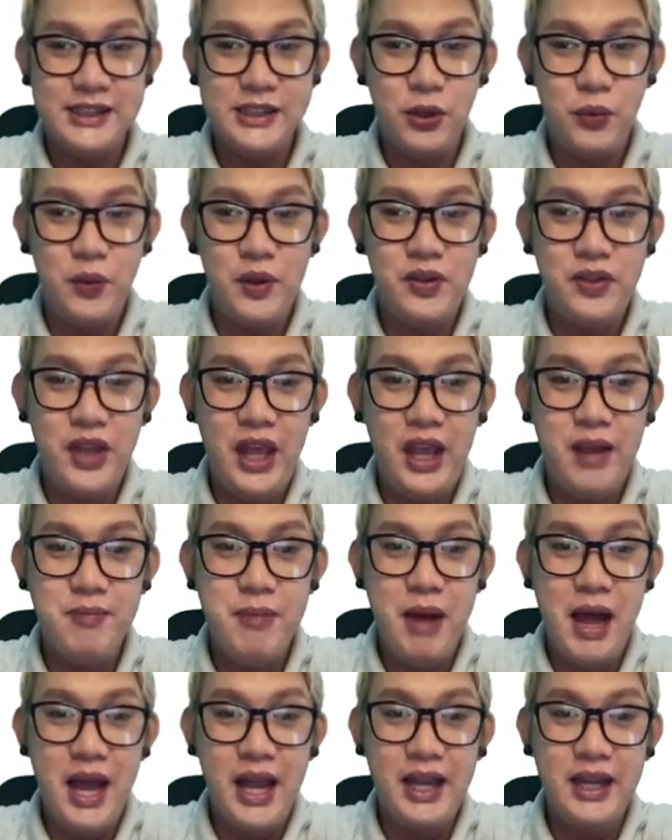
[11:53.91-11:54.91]
So when they
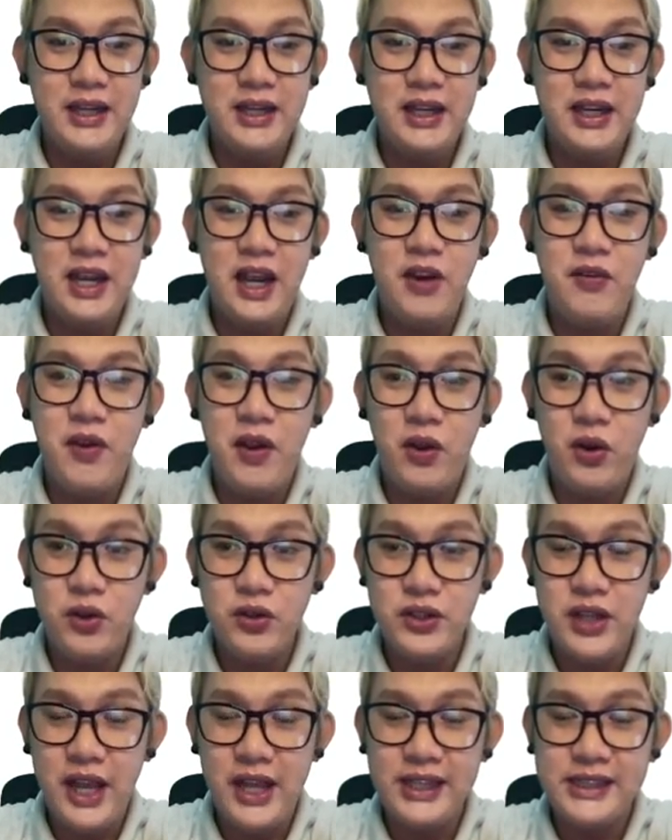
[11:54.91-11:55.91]
bind and they are
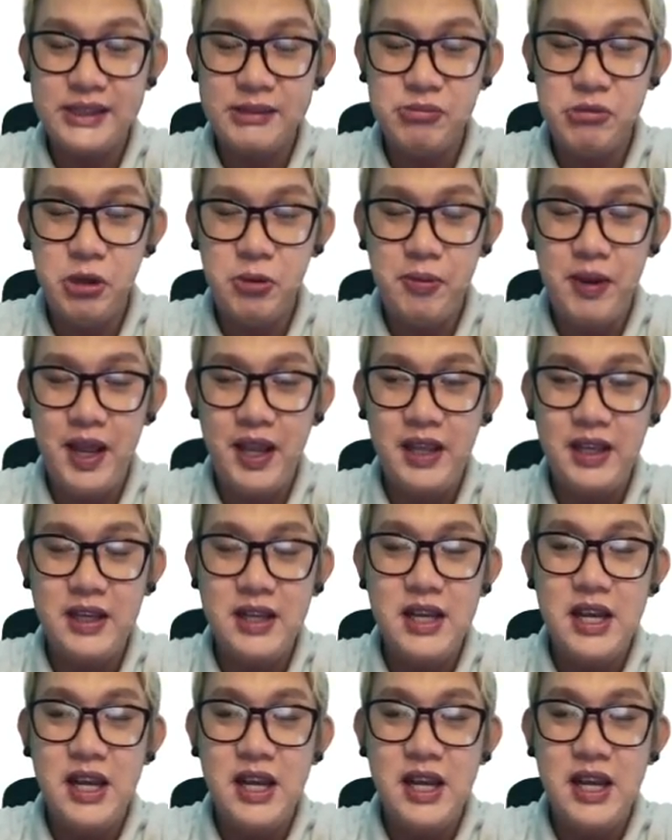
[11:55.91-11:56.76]
recognized by